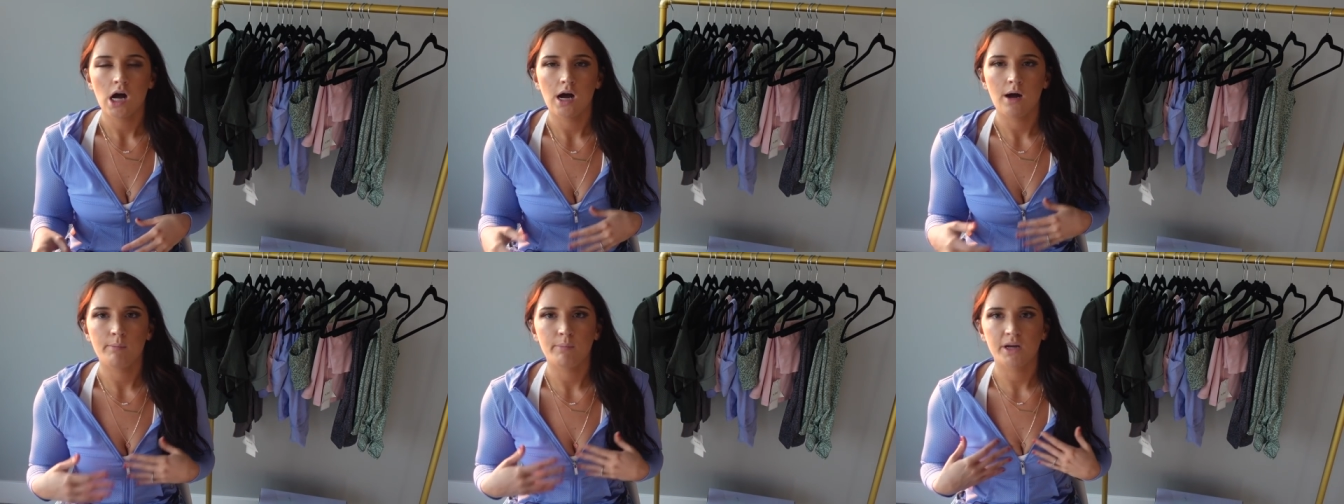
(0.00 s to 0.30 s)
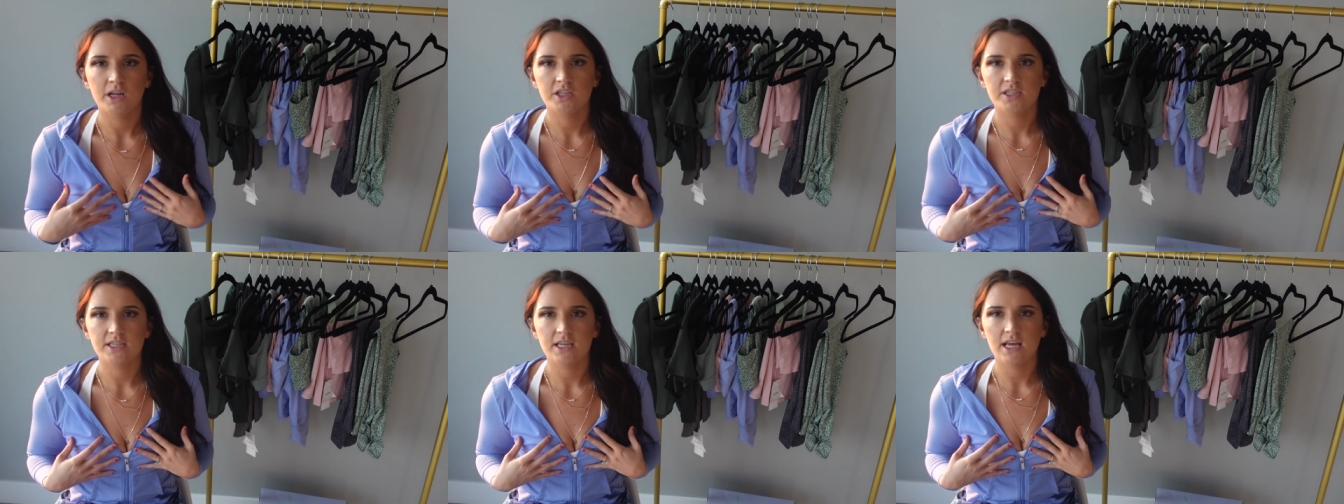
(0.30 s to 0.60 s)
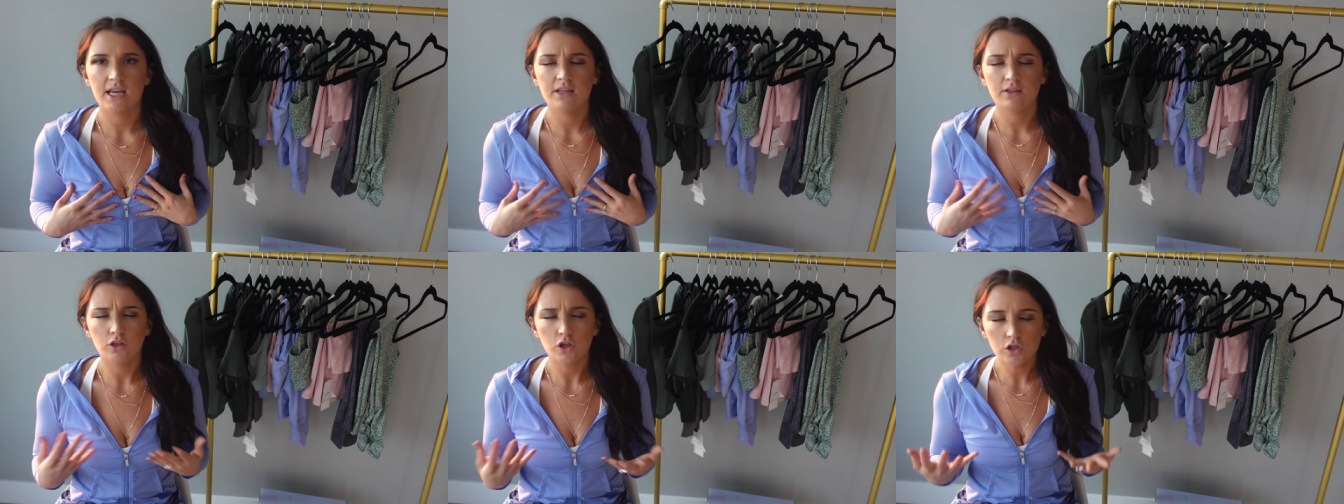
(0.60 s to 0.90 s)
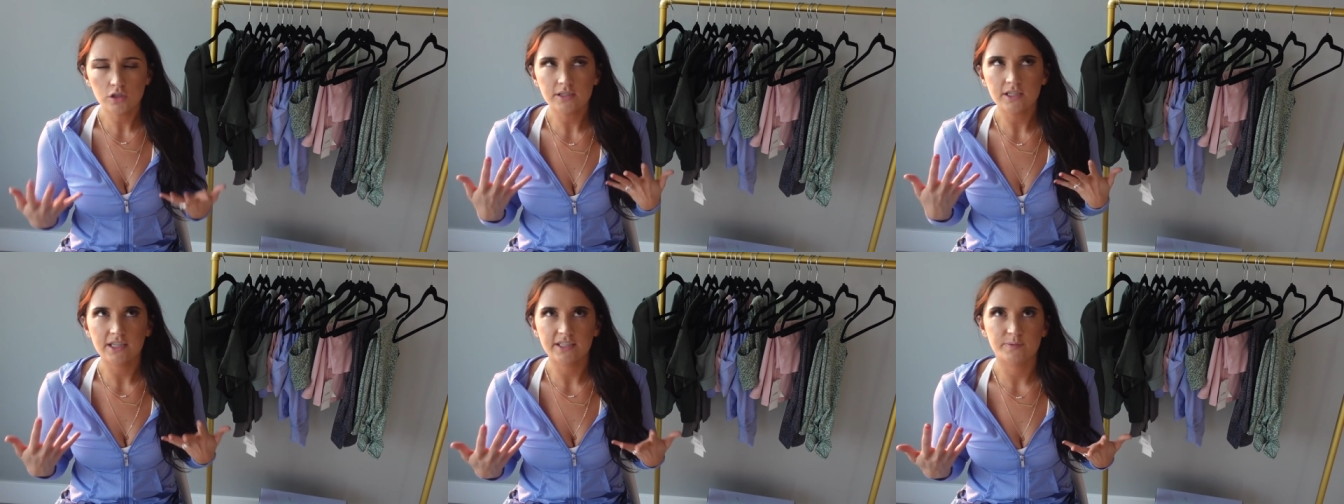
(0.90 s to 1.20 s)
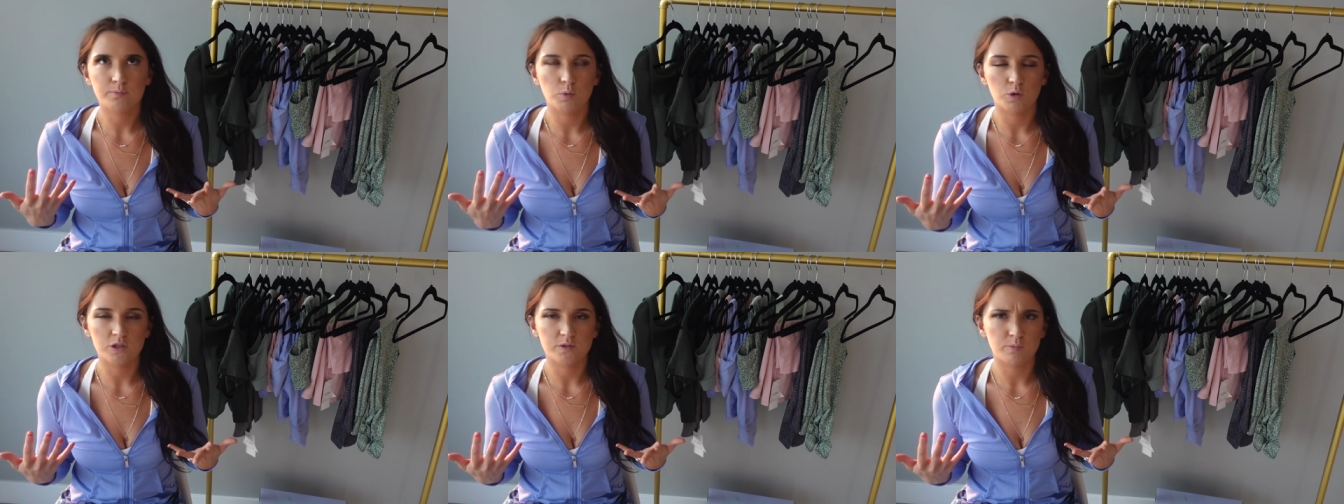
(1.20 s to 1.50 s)
But it looks like a
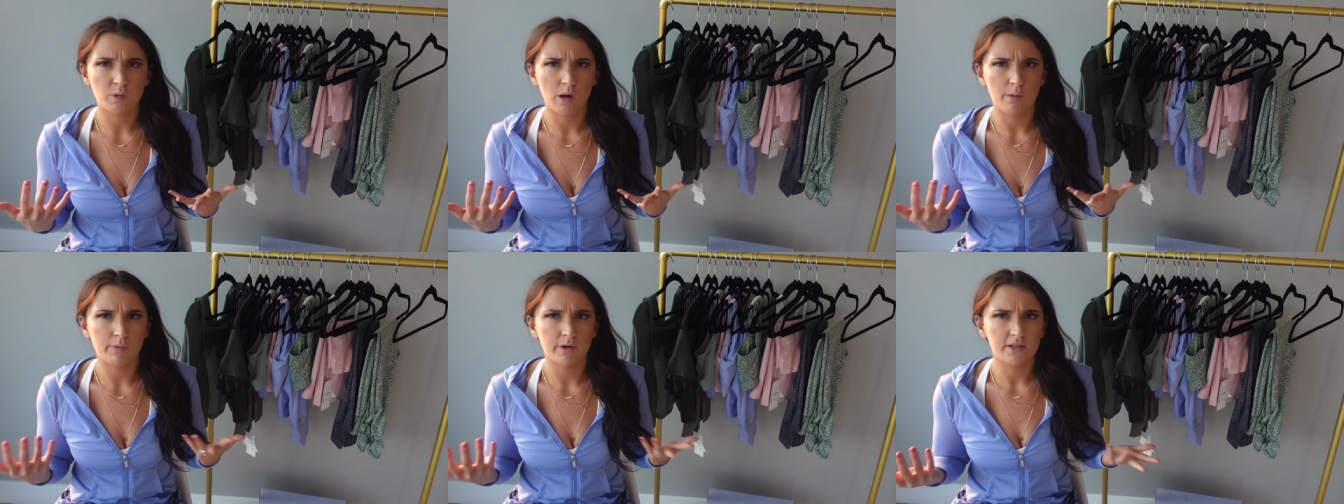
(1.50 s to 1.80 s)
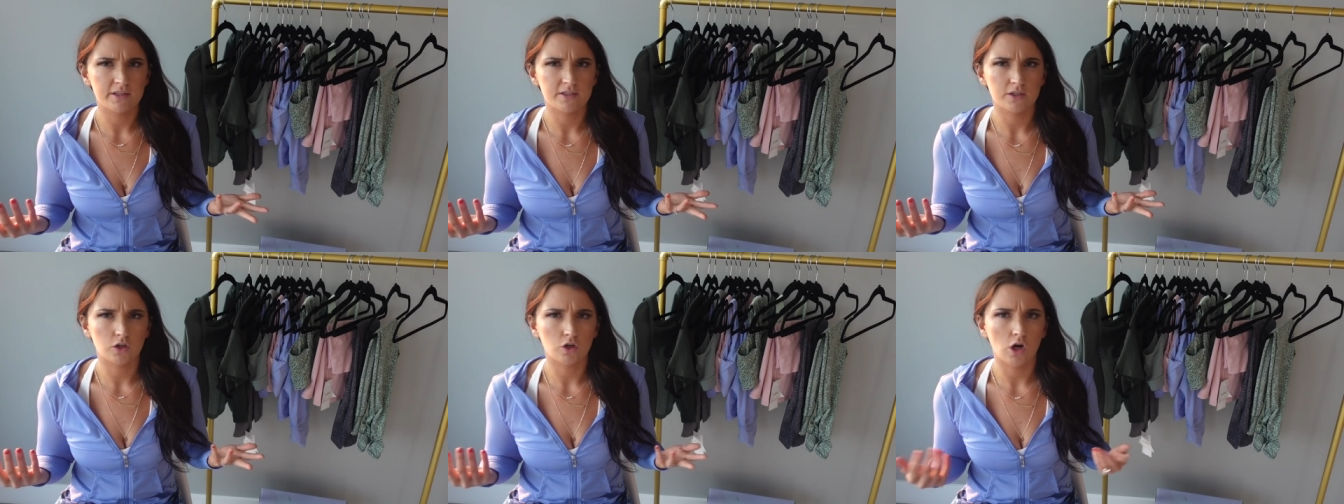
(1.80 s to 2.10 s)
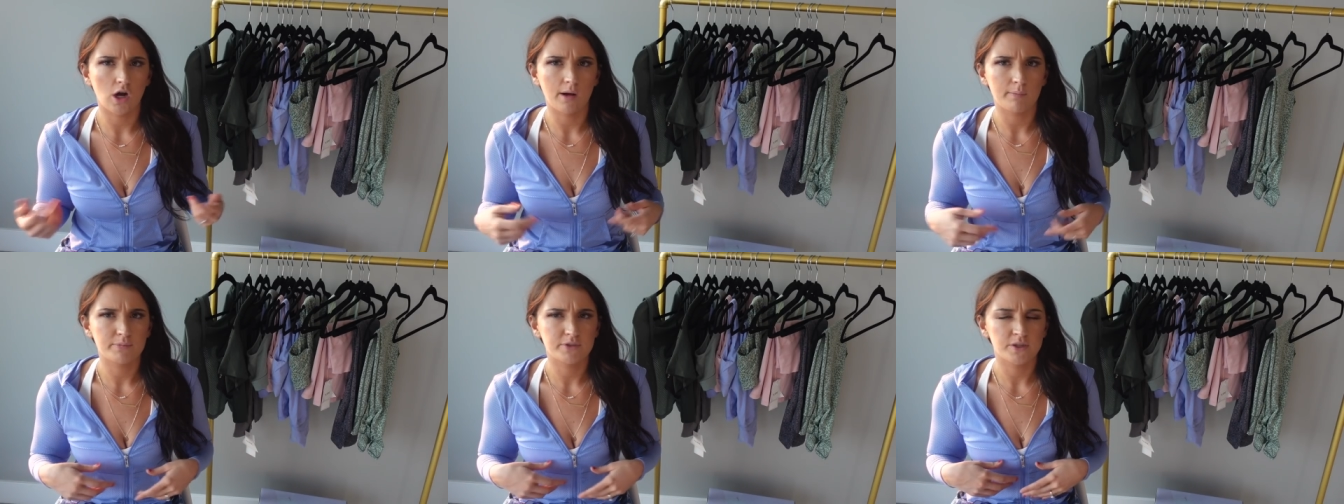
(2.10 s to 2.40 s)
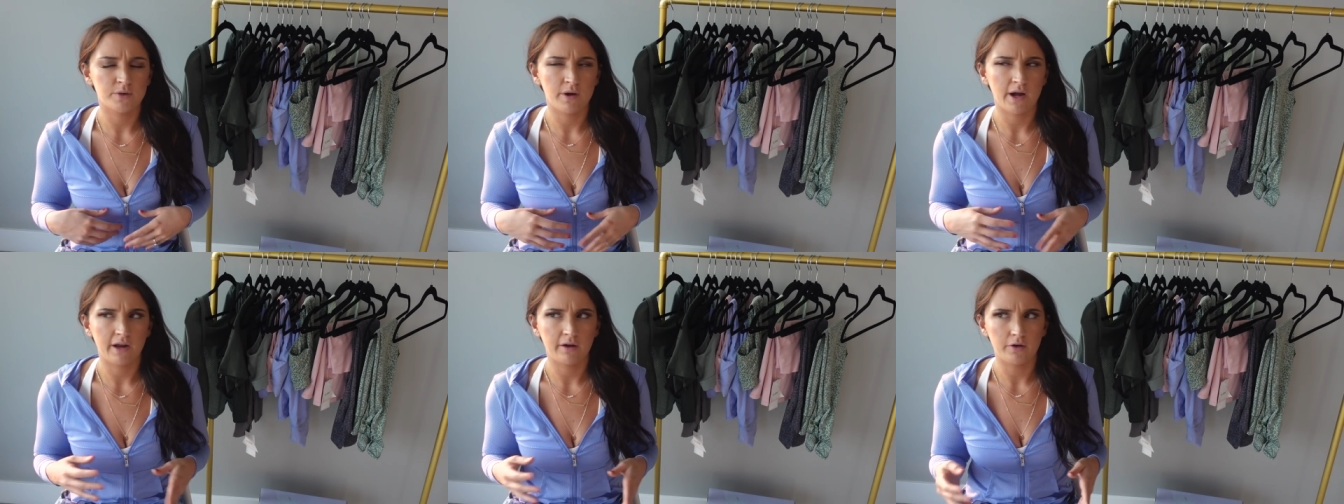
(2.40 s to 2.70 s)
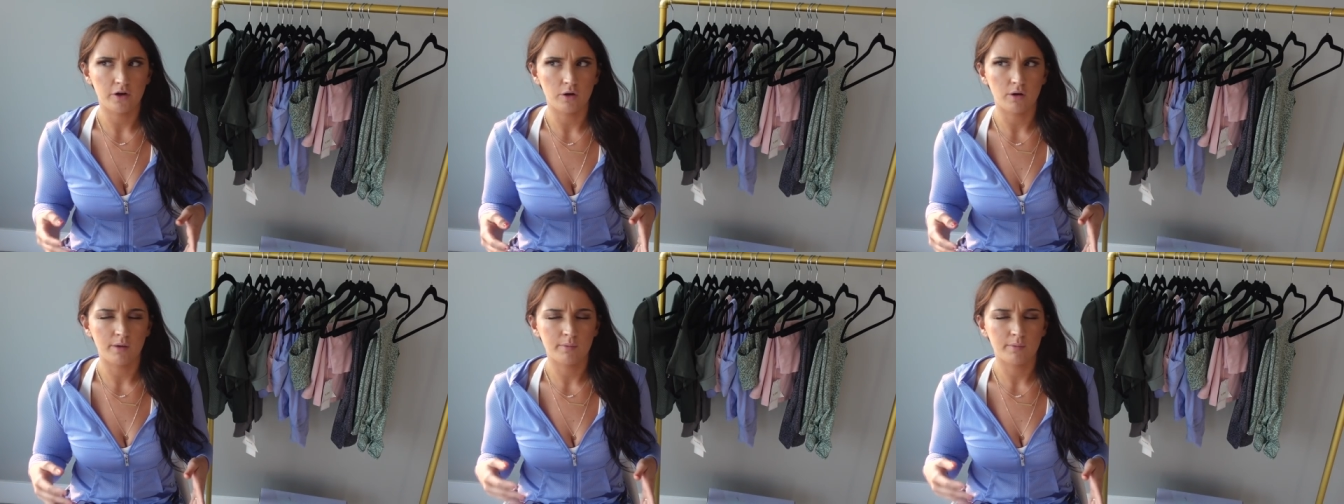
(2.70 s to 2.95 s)
sports bra, but it's a crop, so I don't know.